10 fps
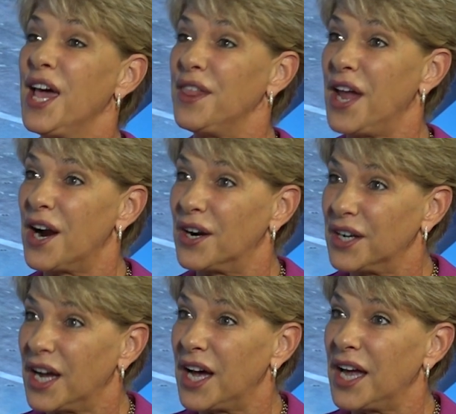They're
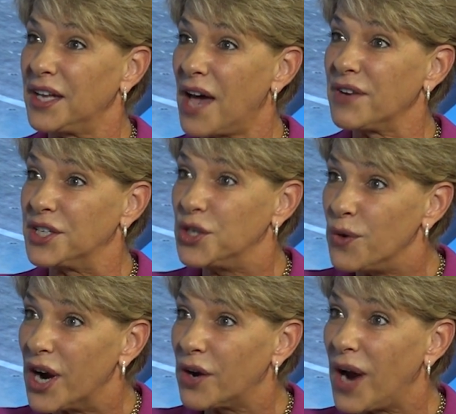having
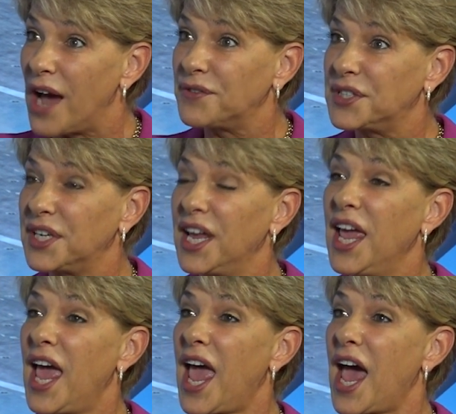2 aircraft,
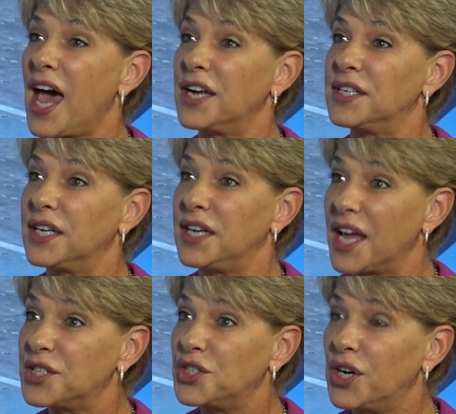and
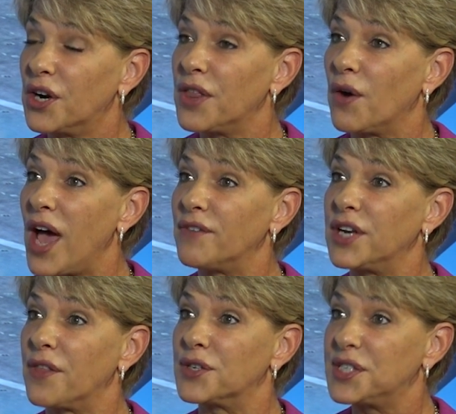next year they'll have
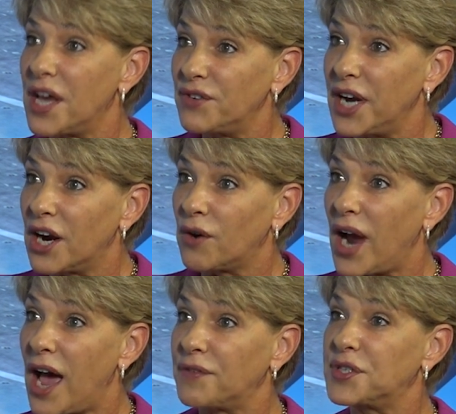another 7
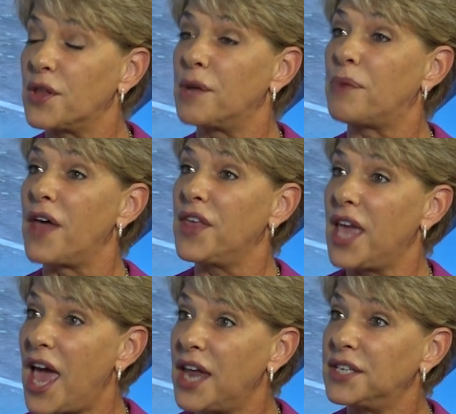aircraft, so that by
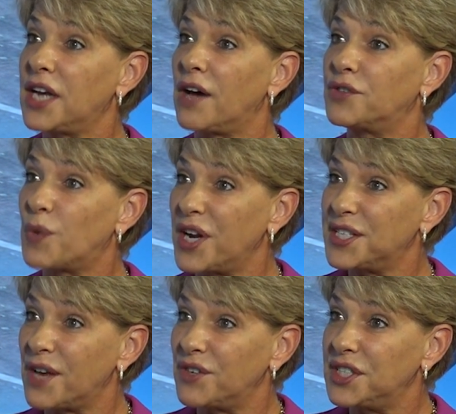the end of
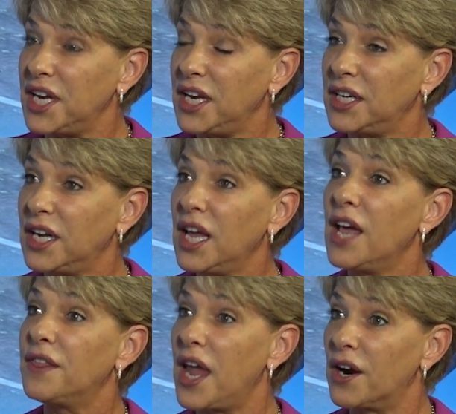2017,
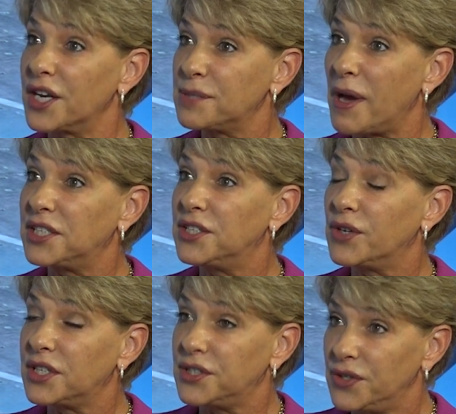they are
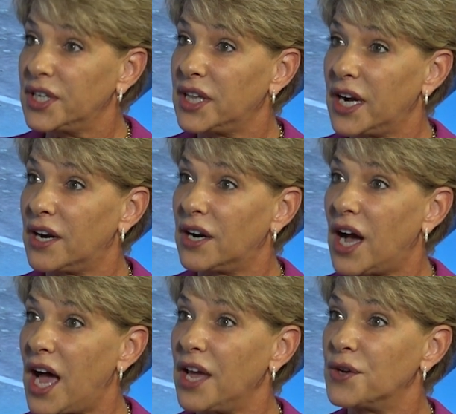expected to declare
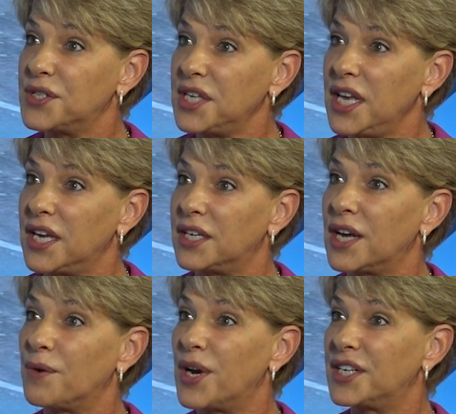IOC. And
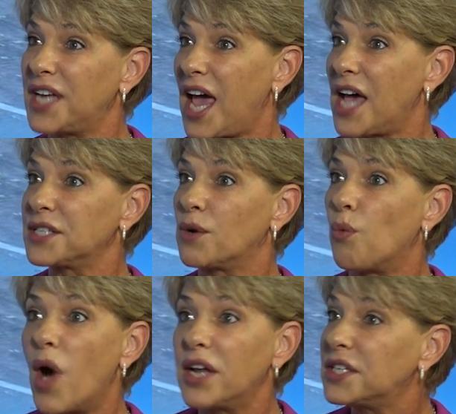I wanted to ask,
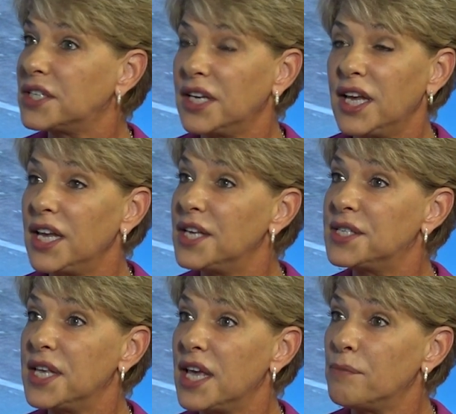what
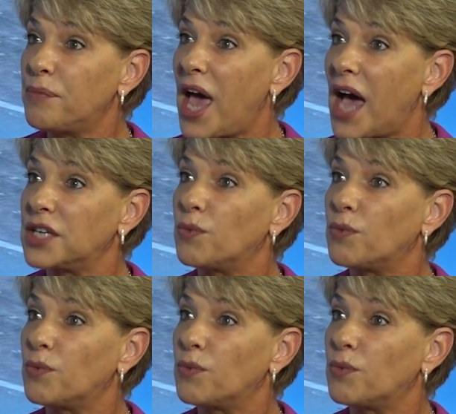is the impact?